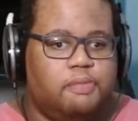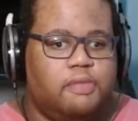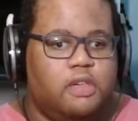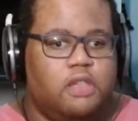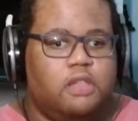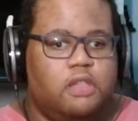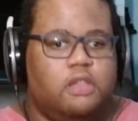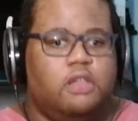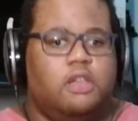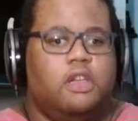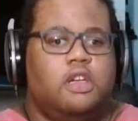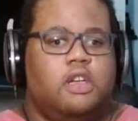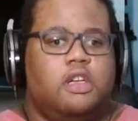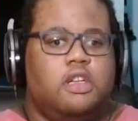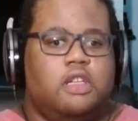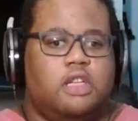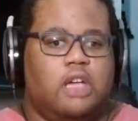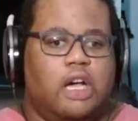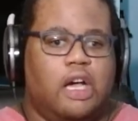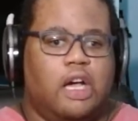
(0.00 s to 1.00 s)
But
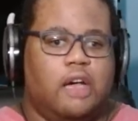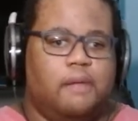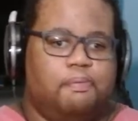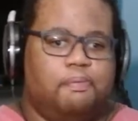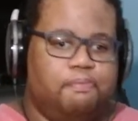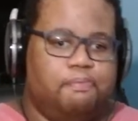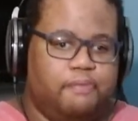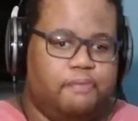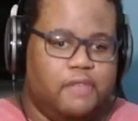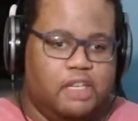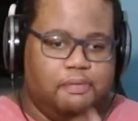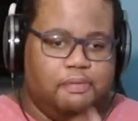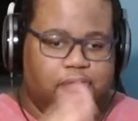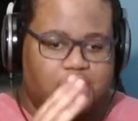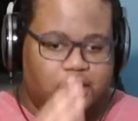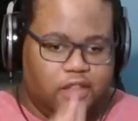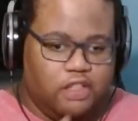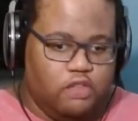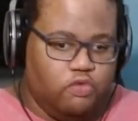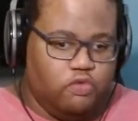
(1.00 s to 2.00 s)

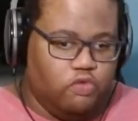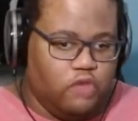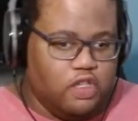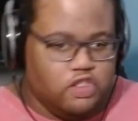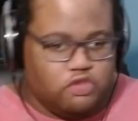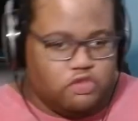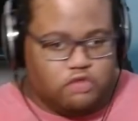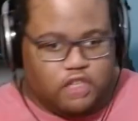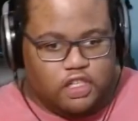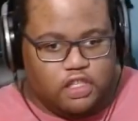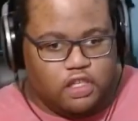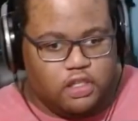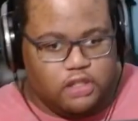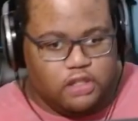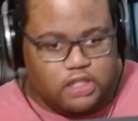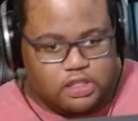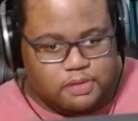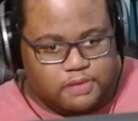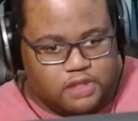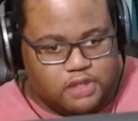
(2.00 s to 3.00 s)
basically, what's running on
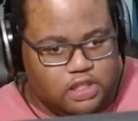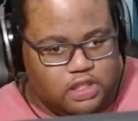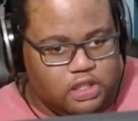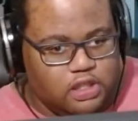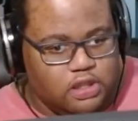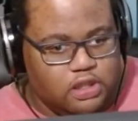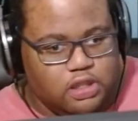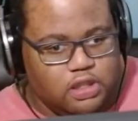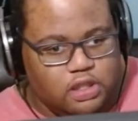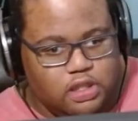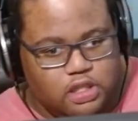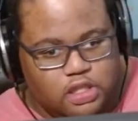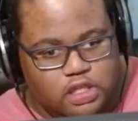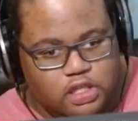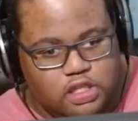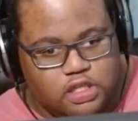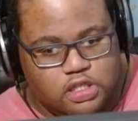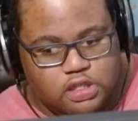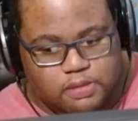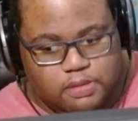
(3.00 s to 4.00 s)
this machine
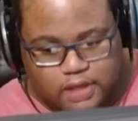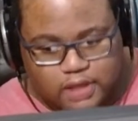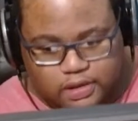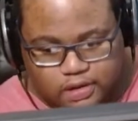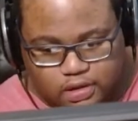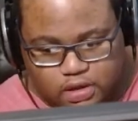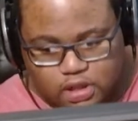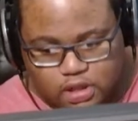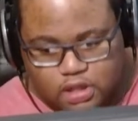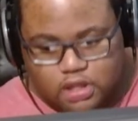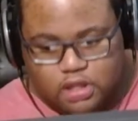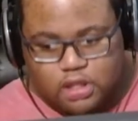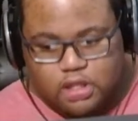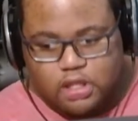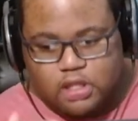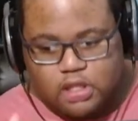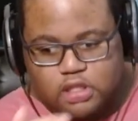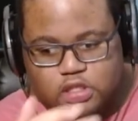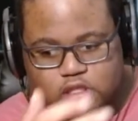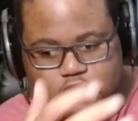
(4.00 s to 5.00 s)
is basically
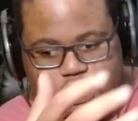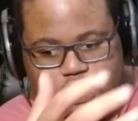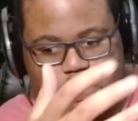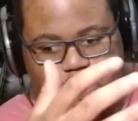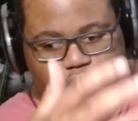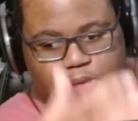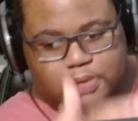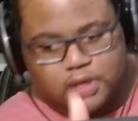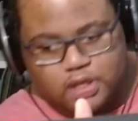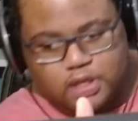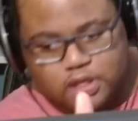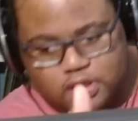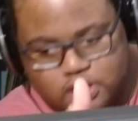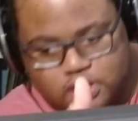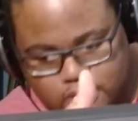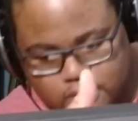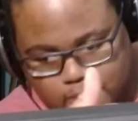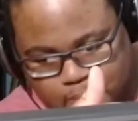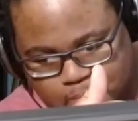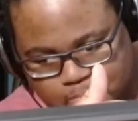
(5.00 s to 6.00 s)
just
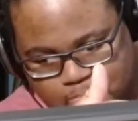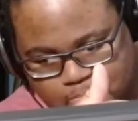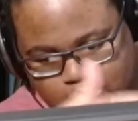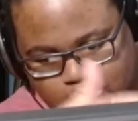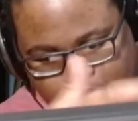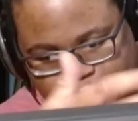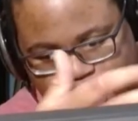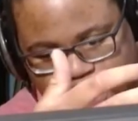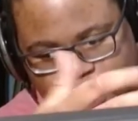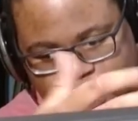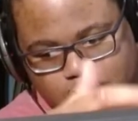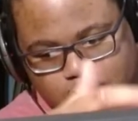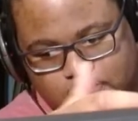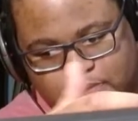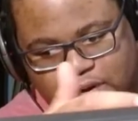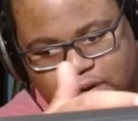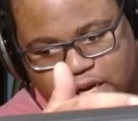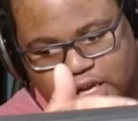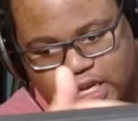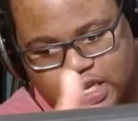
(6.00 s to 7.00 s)
OBS,
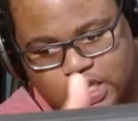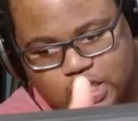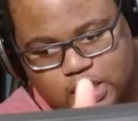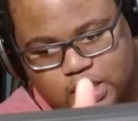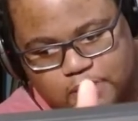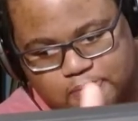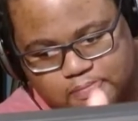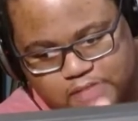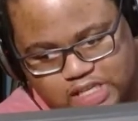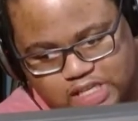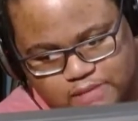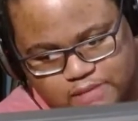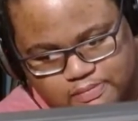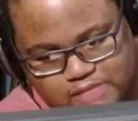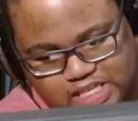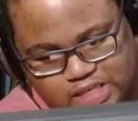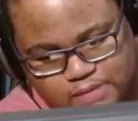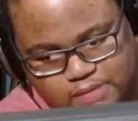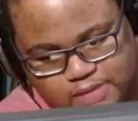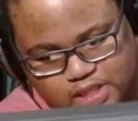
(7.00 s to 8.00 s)
my
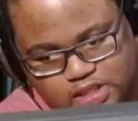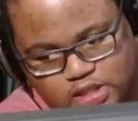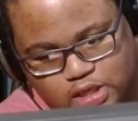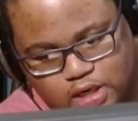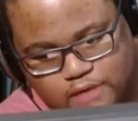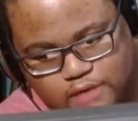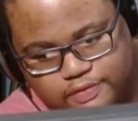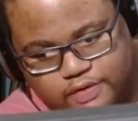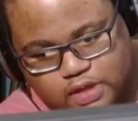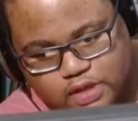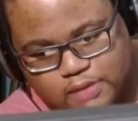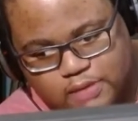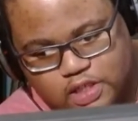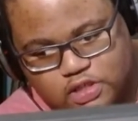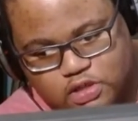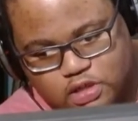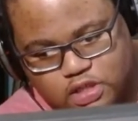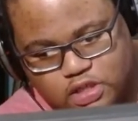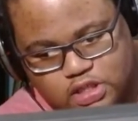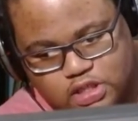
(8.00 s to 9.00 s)
MIDI mix software, my
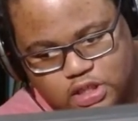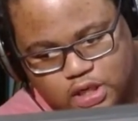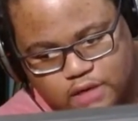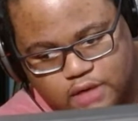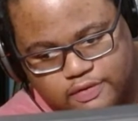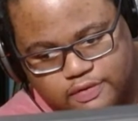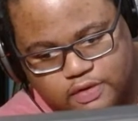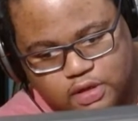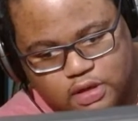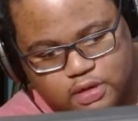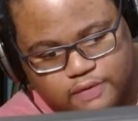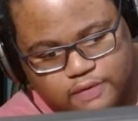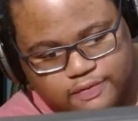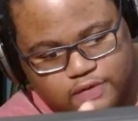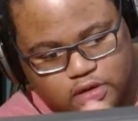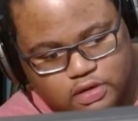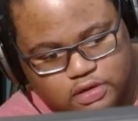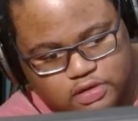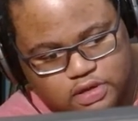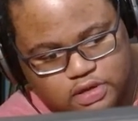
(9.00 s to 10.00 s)
drawing software,
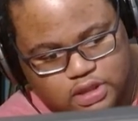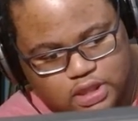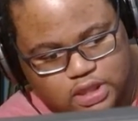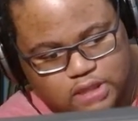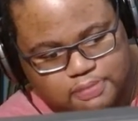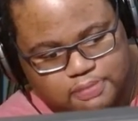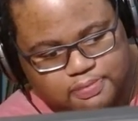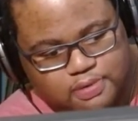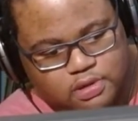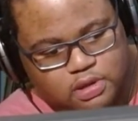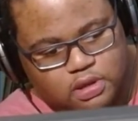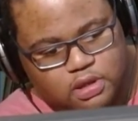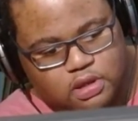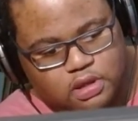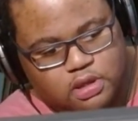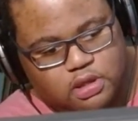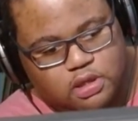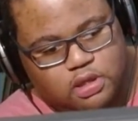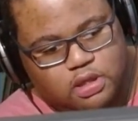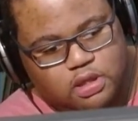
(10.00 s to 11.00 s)
Photoshop,
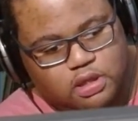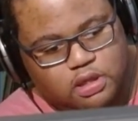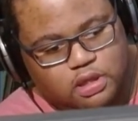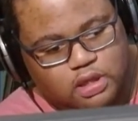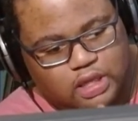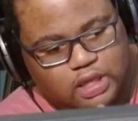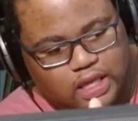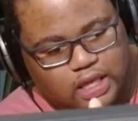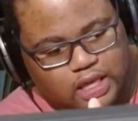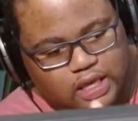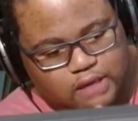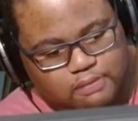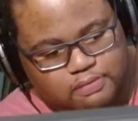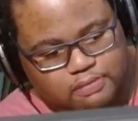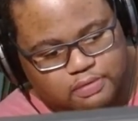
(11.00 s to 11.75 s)
let's